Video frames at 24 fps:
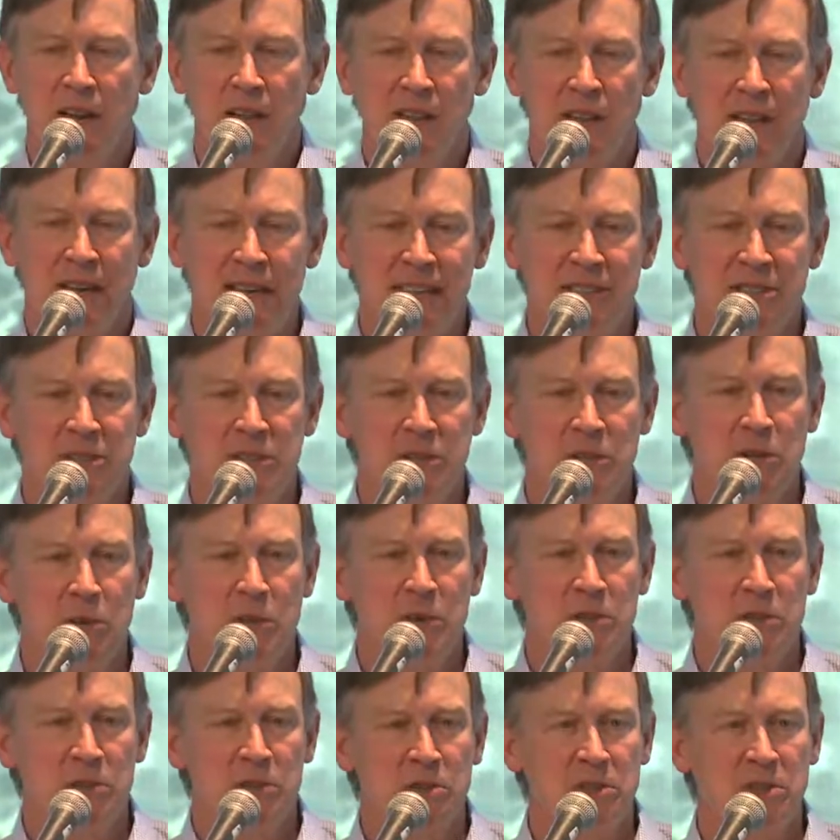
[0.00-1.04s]
Last year,
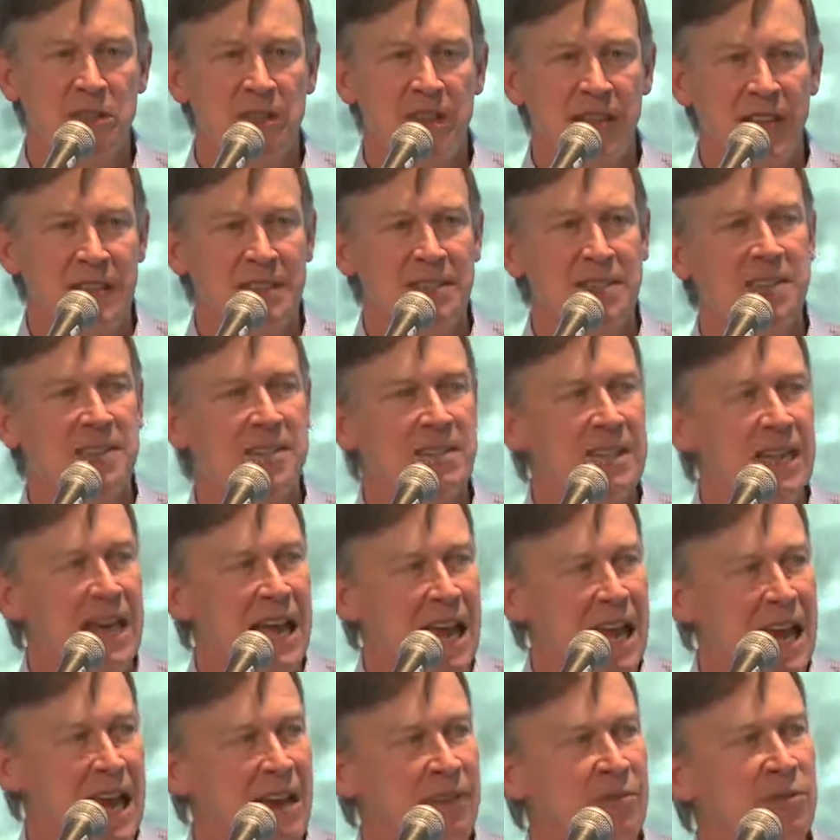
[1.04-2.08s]
we used less than
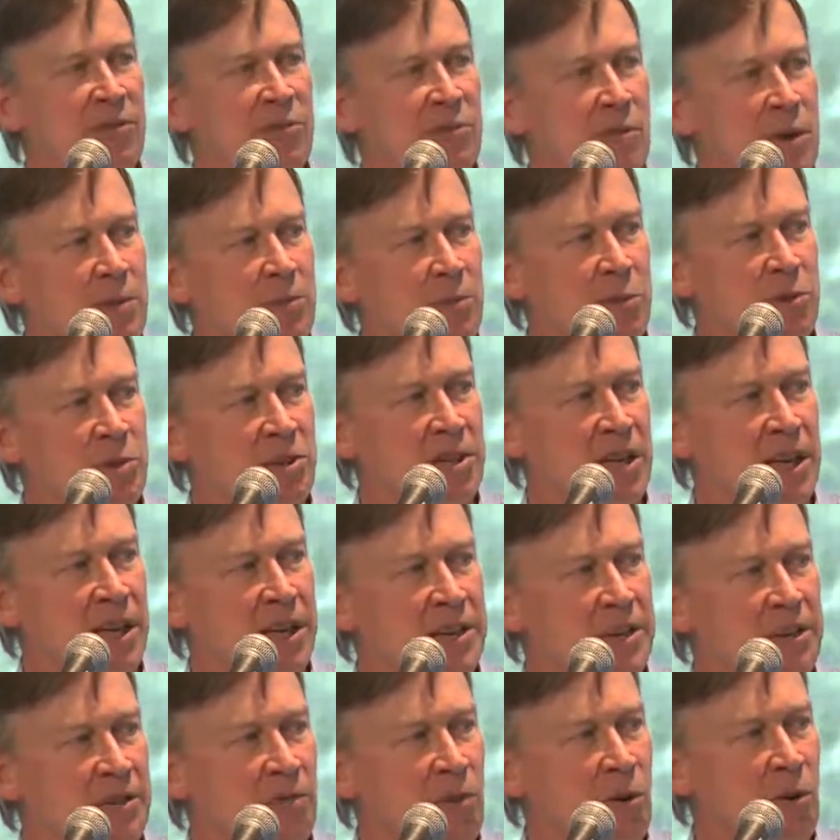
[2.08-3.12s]
half of
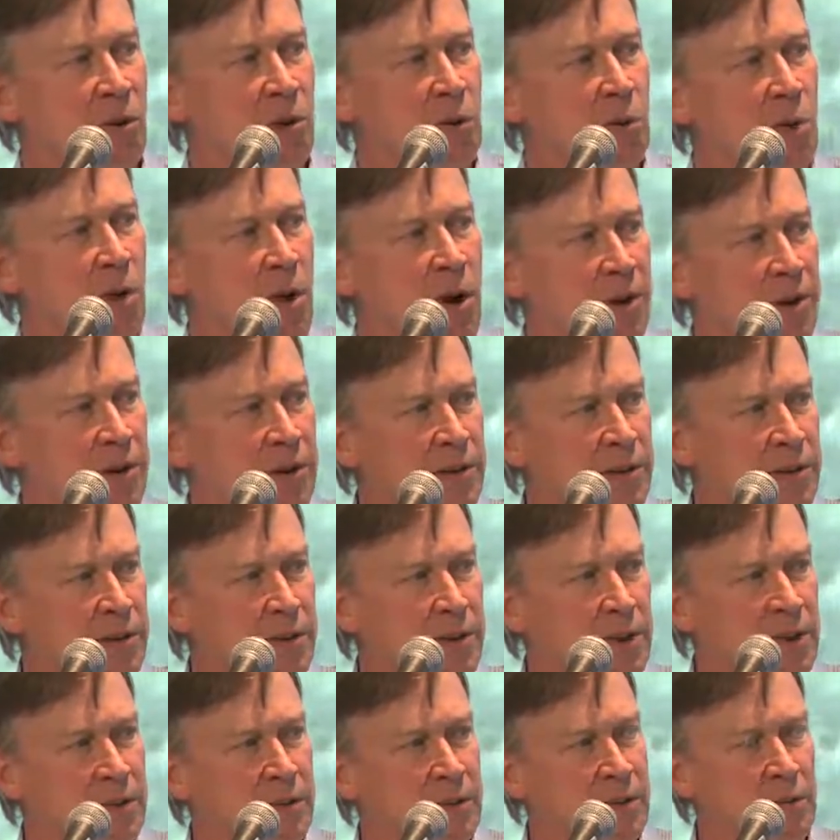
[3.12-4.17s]
1% of all the water
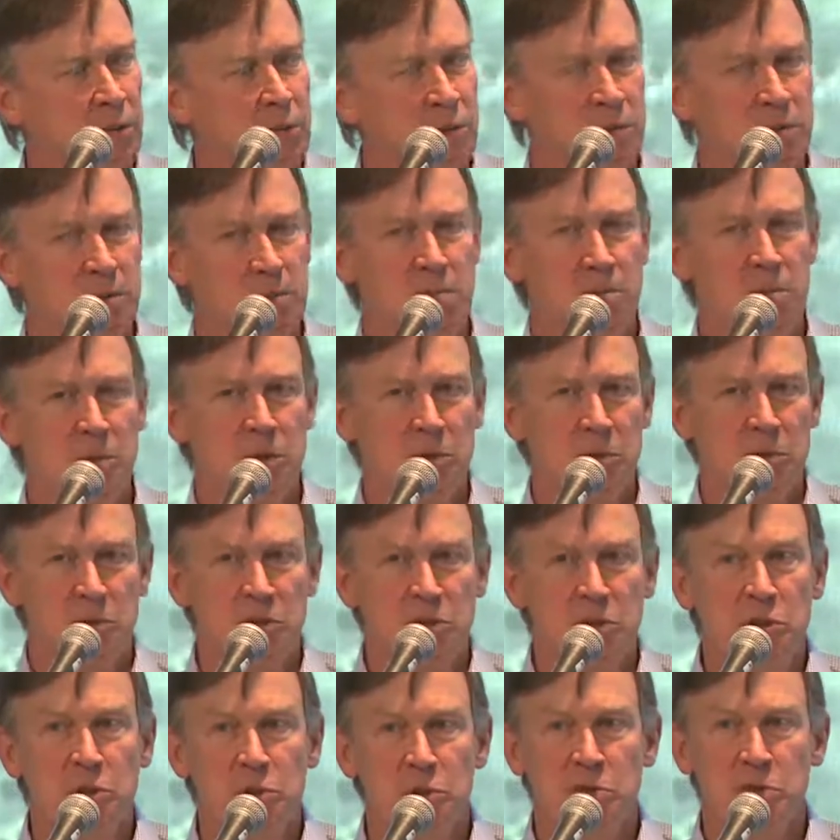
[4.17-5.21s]
that was, that
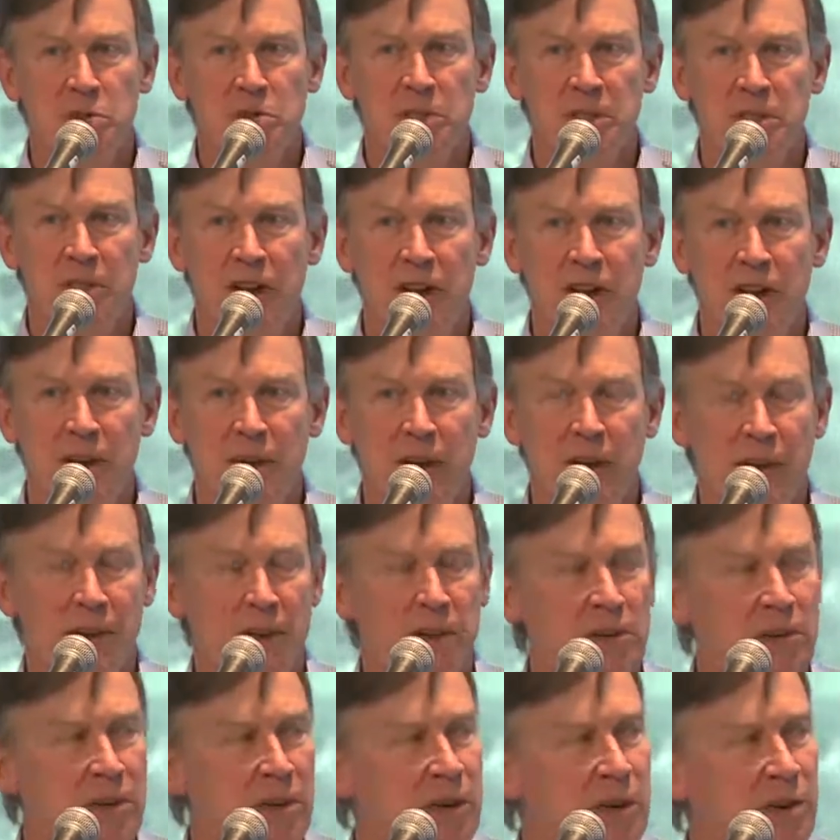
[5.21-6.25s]
was used in
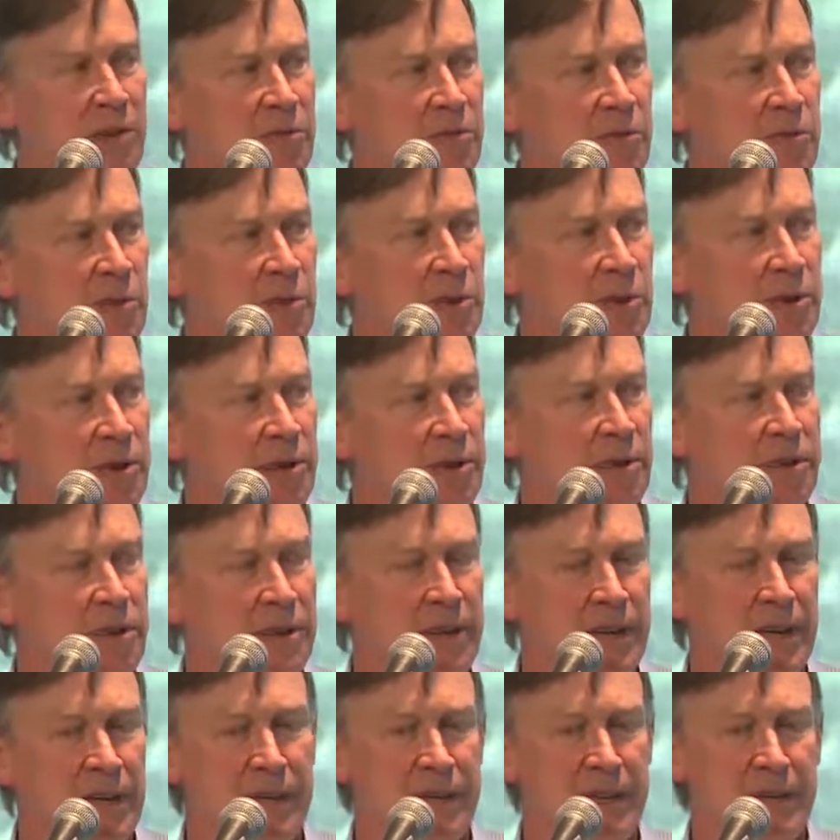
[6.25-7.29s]
Colorado for,
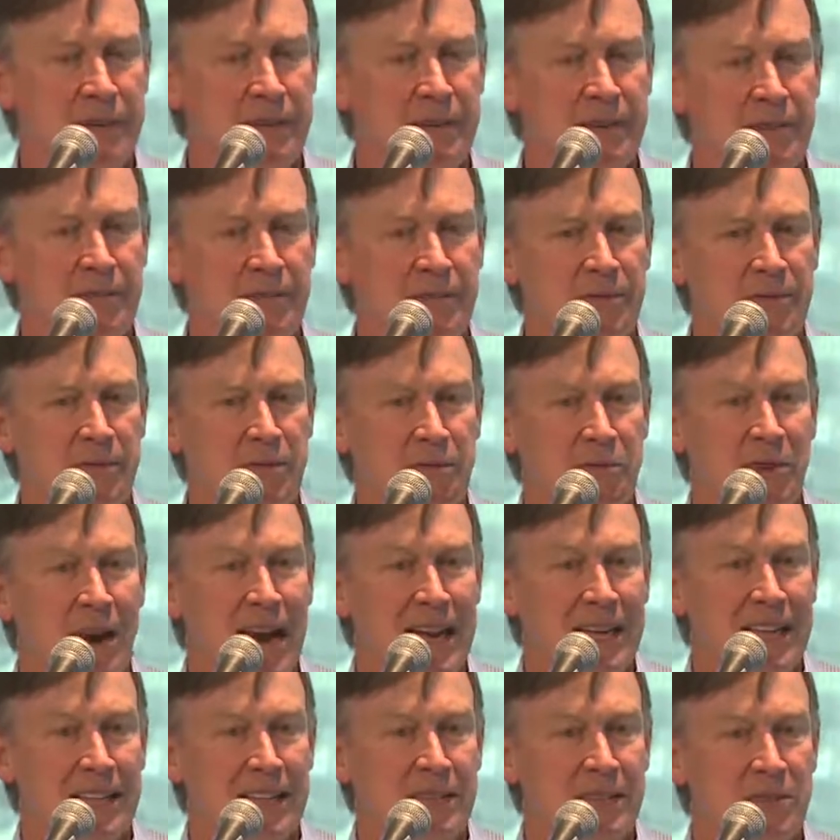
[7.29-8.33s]
uh, for
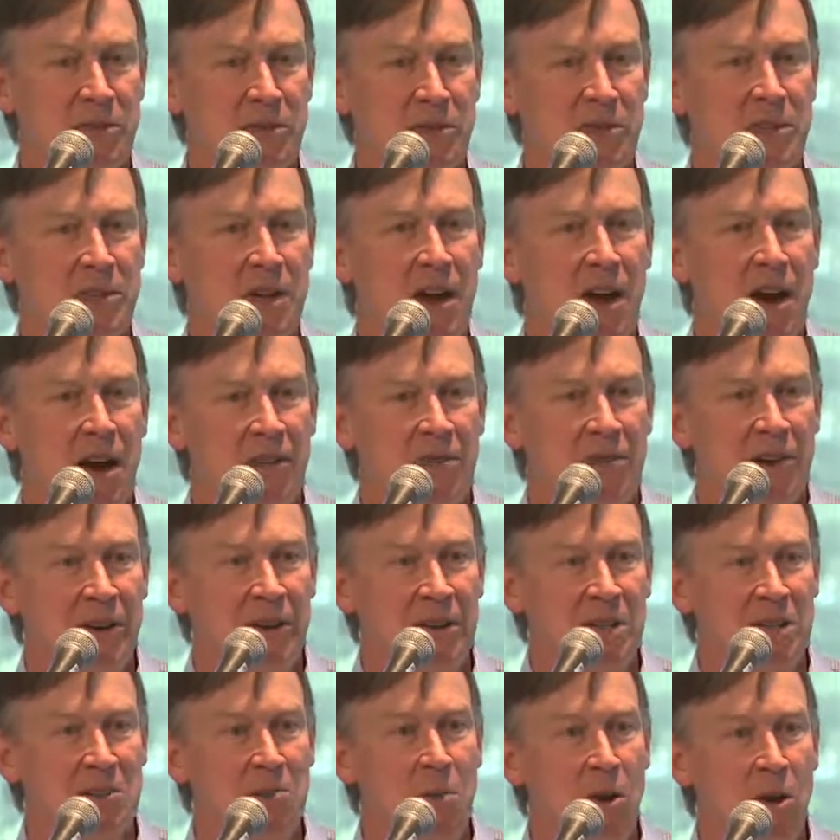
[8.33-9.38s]
fracking. So it's a
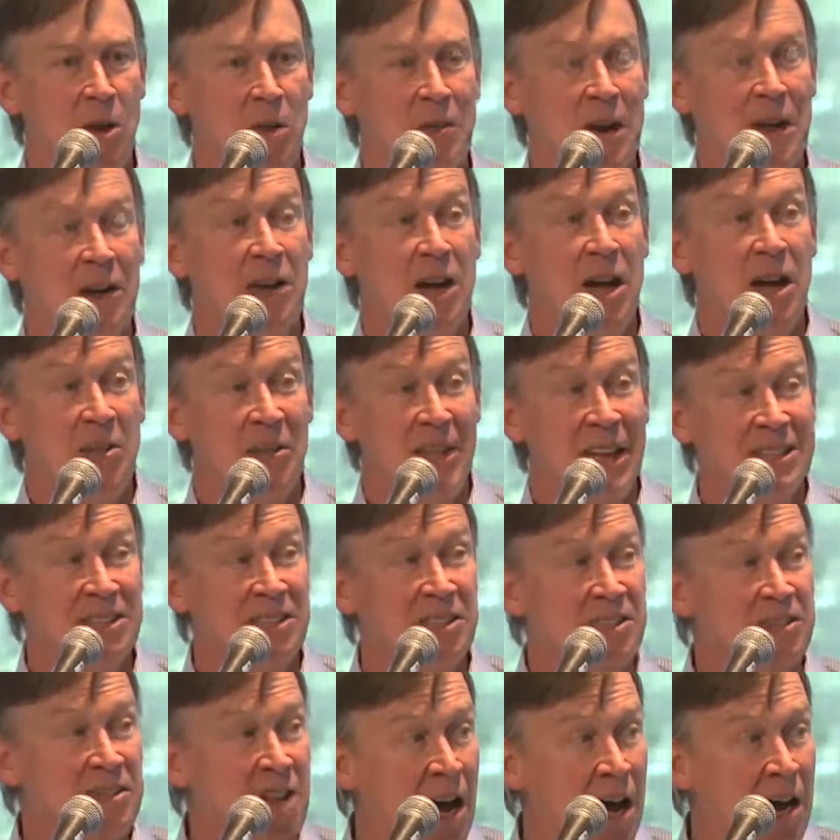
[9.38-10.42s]
very small amount. That
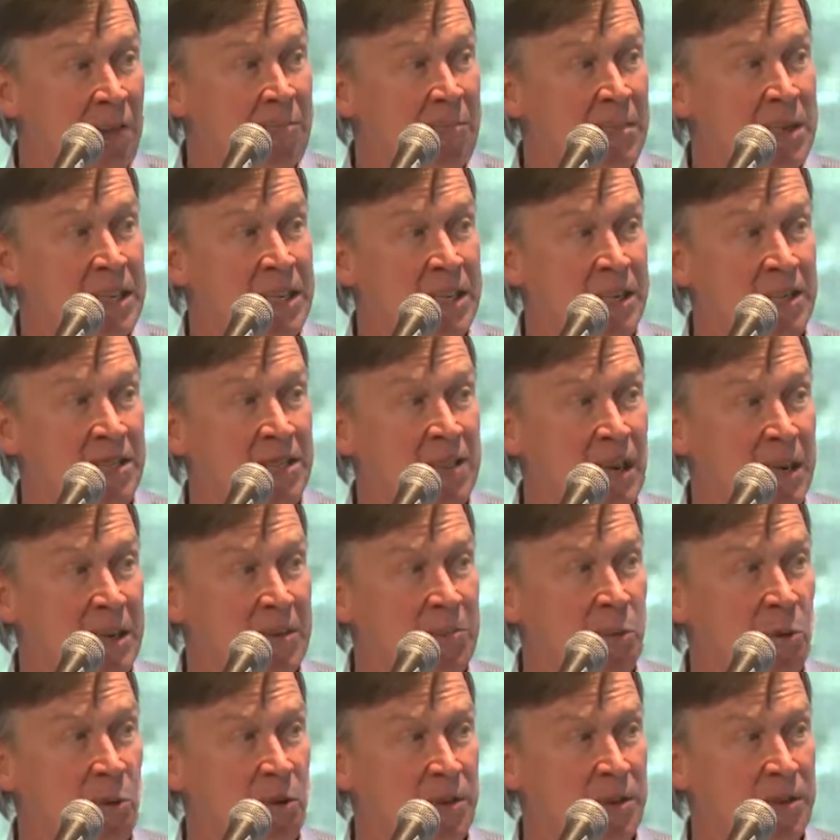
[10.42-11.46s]
does not mean it's not
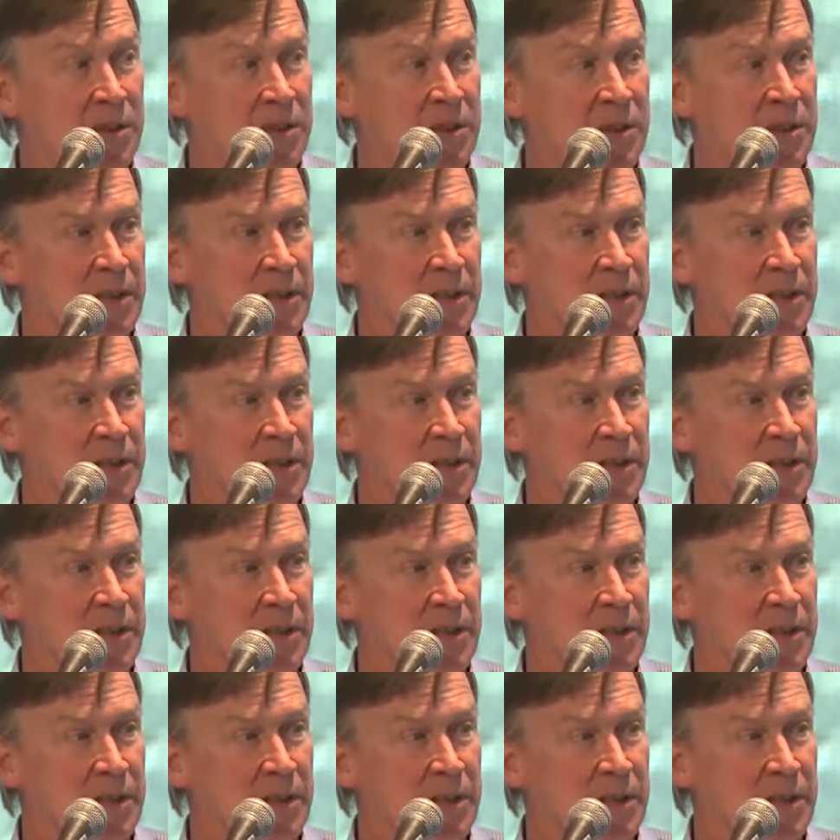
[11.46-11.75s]
important,